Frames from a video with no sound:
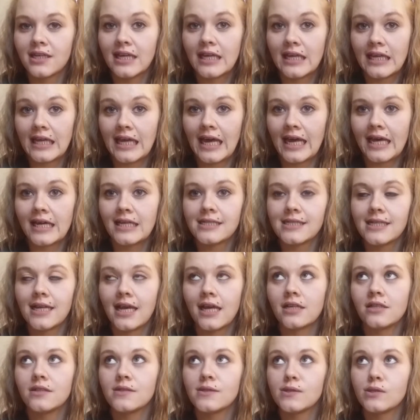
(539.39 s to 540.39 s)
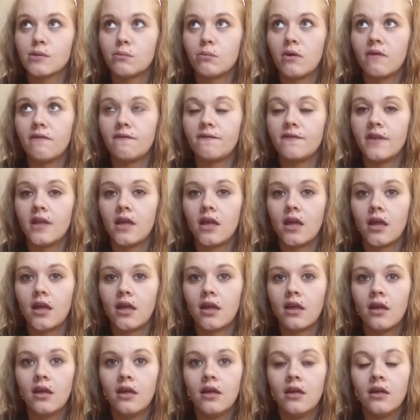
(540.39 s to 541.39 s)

in case, and some of the